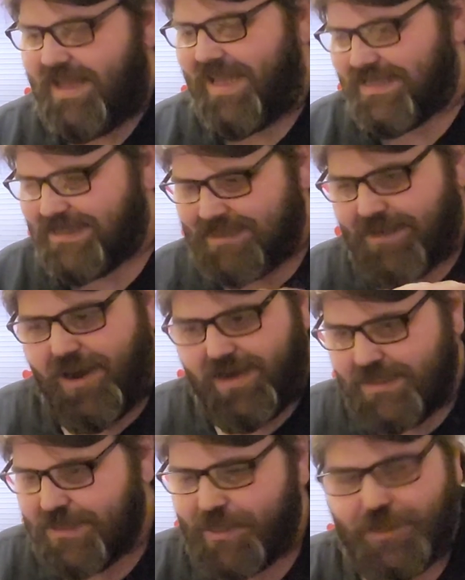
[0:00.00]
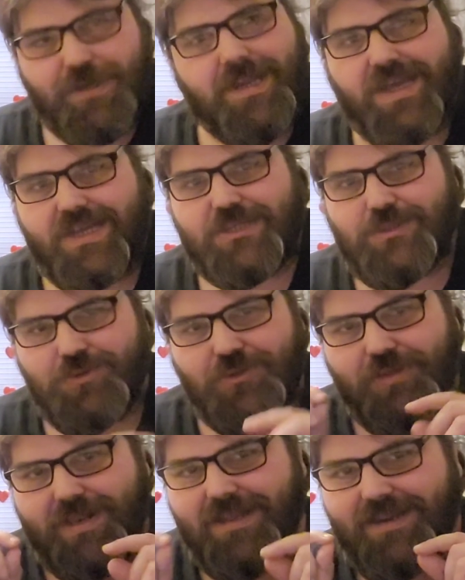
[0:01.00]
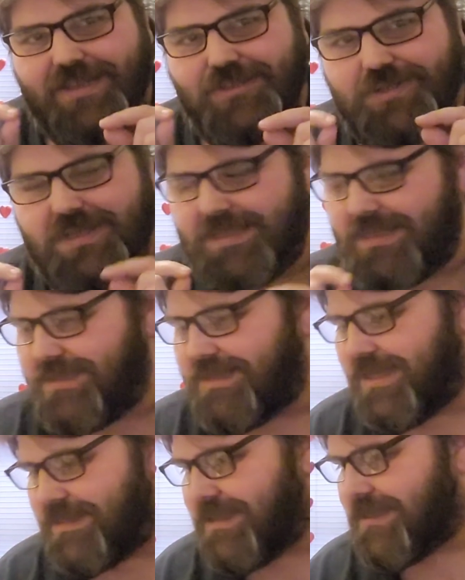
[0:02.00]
it's starting to look nice with all the little intricate details.